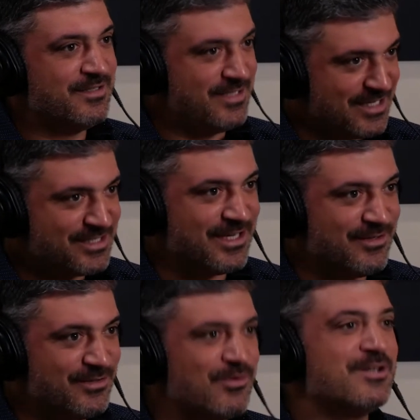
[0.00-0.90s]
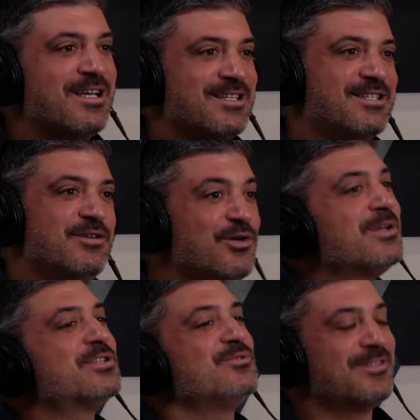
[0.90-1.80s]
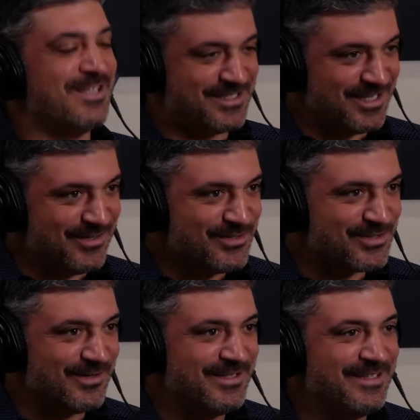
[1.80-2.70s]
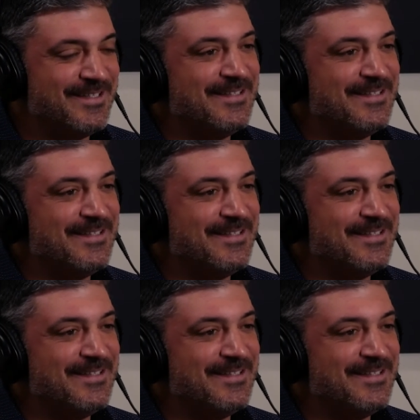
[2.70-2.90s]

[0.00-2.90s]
Test Center, Drug Test Center, U.S. Drug Test Center, sorry.